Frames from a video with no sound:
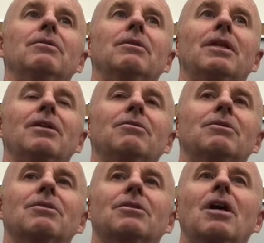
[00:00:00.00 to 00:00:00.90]
they
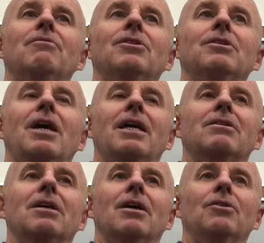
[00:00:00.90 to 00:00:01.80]
discovered
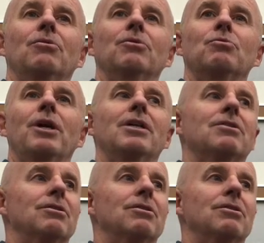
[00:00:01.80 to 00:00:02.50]
that there was ways